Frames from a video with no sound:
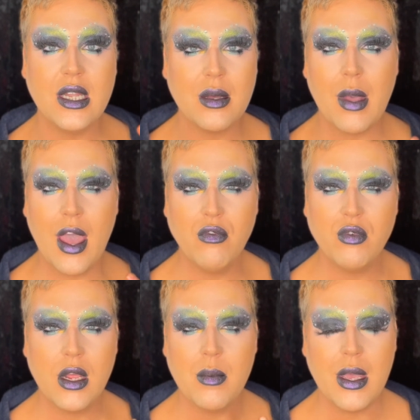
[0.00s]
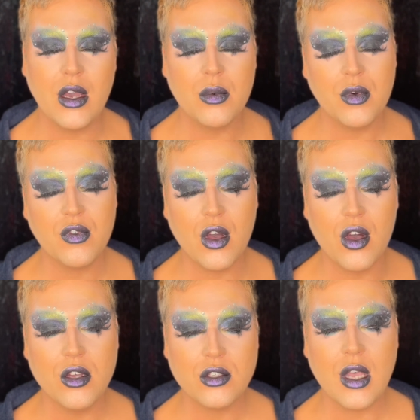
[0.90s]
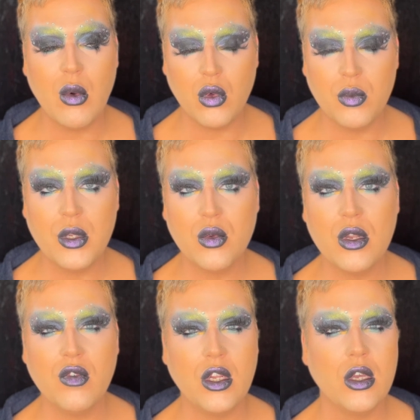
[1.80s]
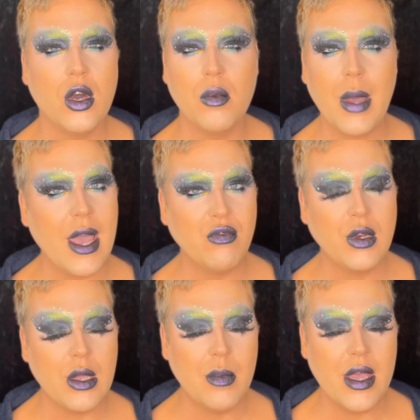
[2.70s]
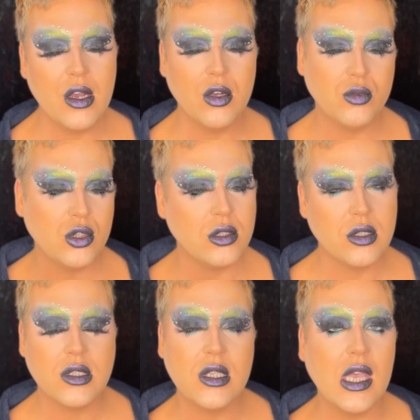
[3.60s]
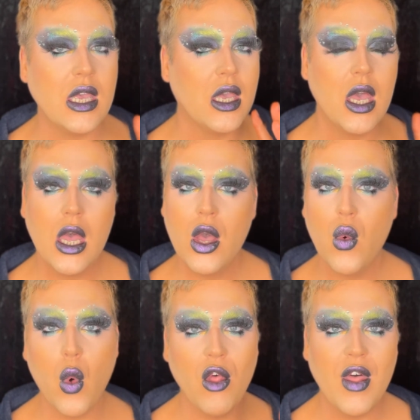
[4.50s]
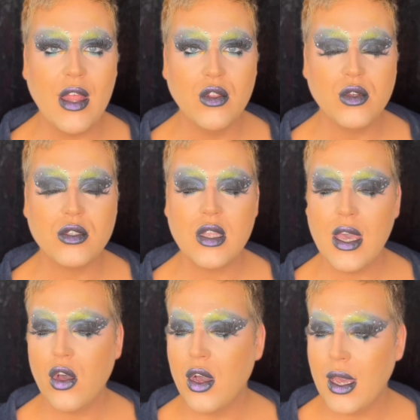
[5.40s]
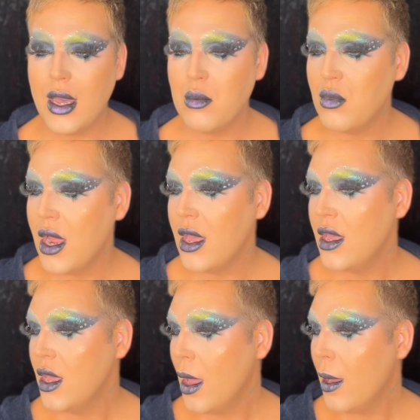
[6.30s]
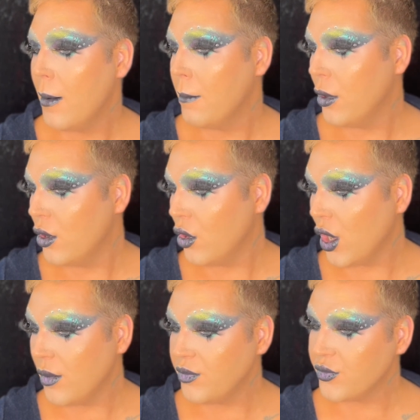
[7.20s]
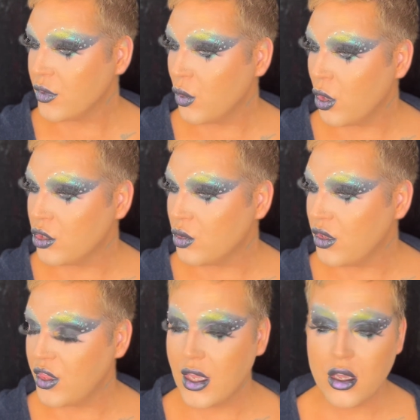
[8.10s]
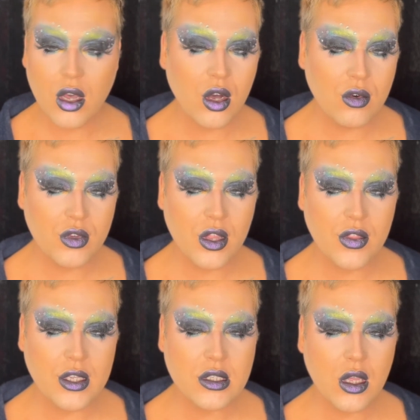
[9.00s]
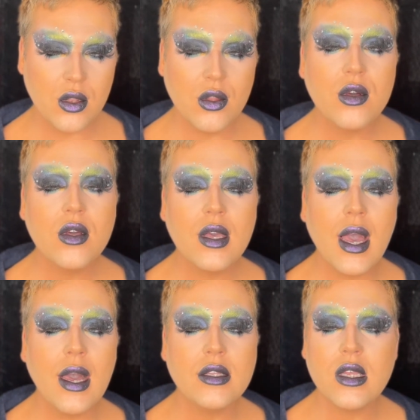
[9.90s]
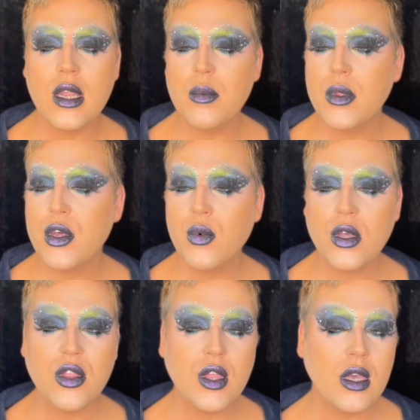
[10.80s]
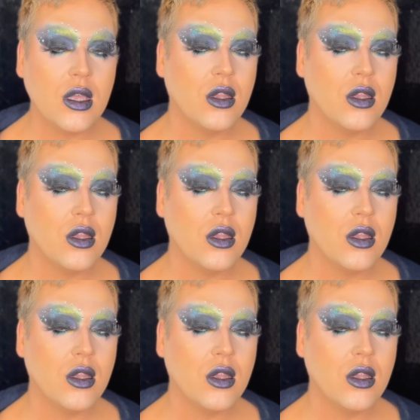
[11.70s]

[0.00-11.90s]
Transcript: my everyday makeup, of course. So I will be doing a video on my everyday makeup just to see what that looks like on camera. But what do we think of this look, guys? Let me know what you think in